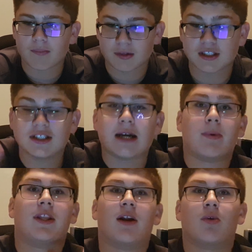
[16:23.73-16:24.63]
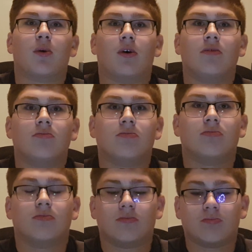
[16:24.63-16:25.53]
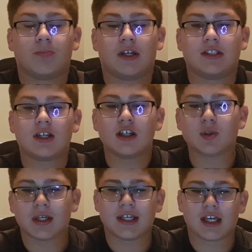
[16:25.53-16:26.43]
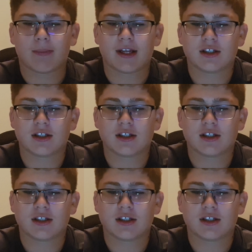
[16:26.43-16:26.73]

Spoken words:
This is the iPad that I really want, because it's 128 gigabytes.